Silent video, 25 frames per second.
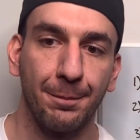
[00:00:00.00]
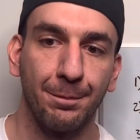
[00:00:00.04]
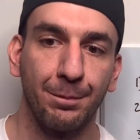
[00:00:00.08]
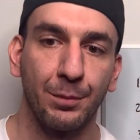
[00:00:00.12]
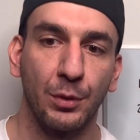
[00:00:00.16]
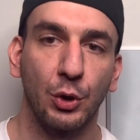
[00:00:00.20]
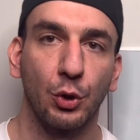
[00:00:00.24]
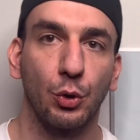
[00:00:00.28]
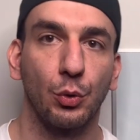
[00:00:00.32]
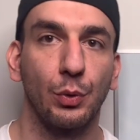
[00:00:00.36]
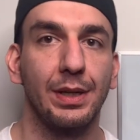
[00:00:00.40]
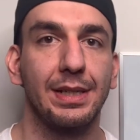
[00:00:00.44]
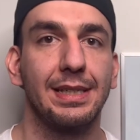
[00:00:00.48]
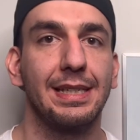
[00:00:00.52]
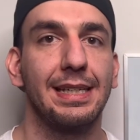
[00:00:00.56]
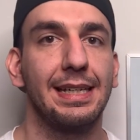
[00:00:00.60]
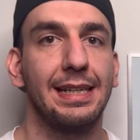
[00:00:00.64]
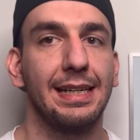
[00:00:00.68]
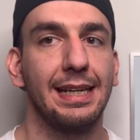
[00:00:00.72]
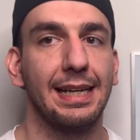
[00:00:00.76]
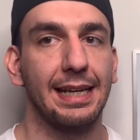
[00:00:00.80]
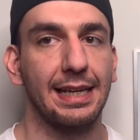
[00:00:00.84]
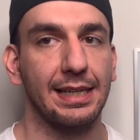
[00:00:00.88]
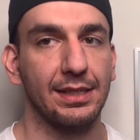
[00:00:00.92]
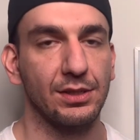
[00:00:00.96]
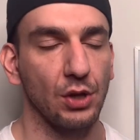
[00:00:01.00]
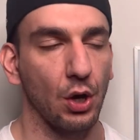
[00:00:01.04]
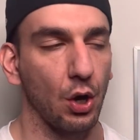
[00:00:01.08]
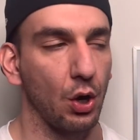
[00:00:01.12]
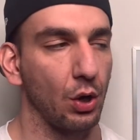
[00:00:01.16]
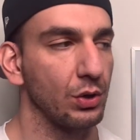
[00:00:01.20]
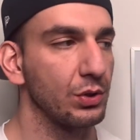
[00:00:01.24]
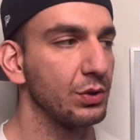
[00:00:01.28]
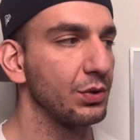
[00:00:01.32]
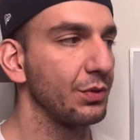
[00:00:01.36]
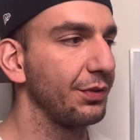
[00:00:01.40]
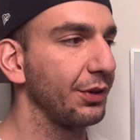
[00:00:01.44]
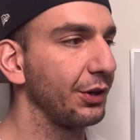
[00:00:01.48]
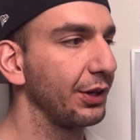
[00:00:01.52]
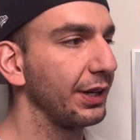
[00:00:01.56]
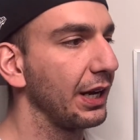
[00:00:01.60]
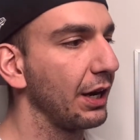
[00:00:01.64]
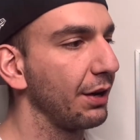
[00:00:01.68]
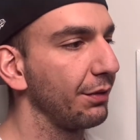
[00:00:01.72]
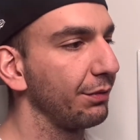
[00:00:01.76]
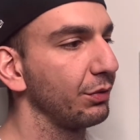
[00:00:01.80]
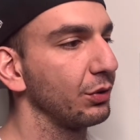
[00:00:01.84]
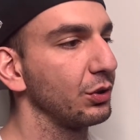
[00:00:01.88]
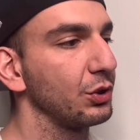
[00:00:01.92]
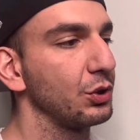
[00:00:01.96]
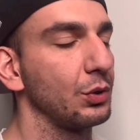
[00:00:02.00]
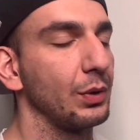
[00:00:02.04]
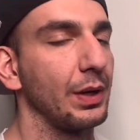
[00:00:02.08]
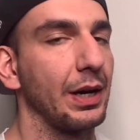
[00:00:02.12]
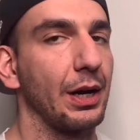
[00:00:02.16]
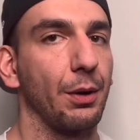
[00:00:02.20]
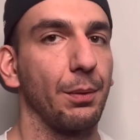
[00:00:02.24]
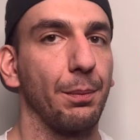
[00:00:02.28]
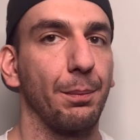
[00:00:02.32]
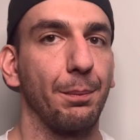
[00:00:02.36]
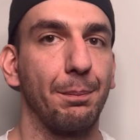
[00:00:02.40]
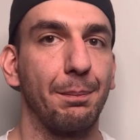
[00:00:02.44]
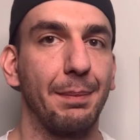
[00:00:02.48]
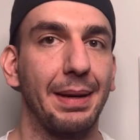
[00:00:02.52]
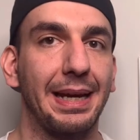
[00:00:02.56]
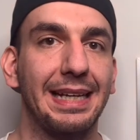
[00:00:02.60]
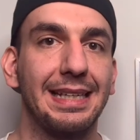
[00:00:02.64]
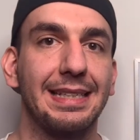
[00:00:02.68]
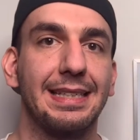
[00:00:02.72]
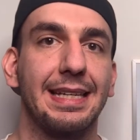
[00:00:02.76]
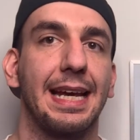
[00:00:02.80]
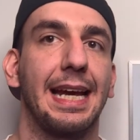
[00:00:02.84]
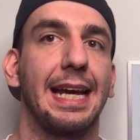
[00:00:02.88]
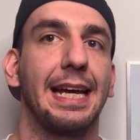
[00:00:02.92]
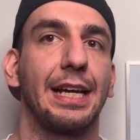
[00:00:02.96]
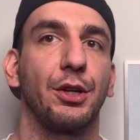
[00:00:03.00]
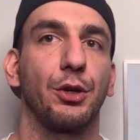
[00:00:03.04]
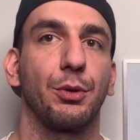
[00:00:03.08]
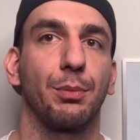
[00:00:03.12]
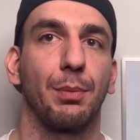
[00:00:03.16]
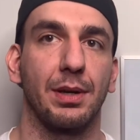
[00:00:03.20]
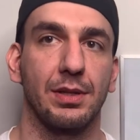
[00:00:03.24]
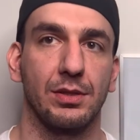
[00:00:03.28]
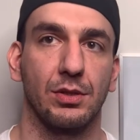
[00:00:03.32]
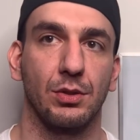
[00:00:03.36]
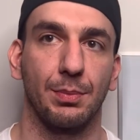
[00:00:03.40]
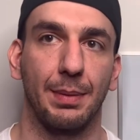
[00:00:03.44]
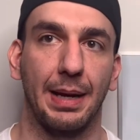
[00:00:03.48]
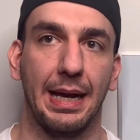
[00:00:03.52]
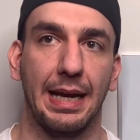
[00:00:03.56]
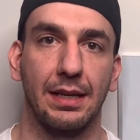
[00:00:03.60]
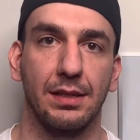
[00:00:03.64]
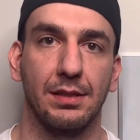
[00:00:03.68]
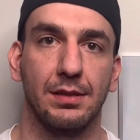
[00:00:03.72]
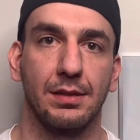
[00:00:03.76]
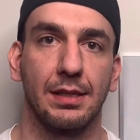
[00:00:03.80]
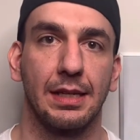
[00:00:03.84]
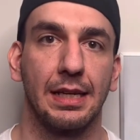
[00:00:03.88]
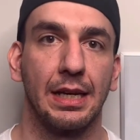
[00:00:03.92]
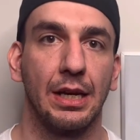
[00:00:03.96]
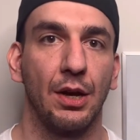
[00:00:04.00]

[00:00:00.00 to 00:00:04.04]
creatine is also very helpful to help maintain your muscle mass.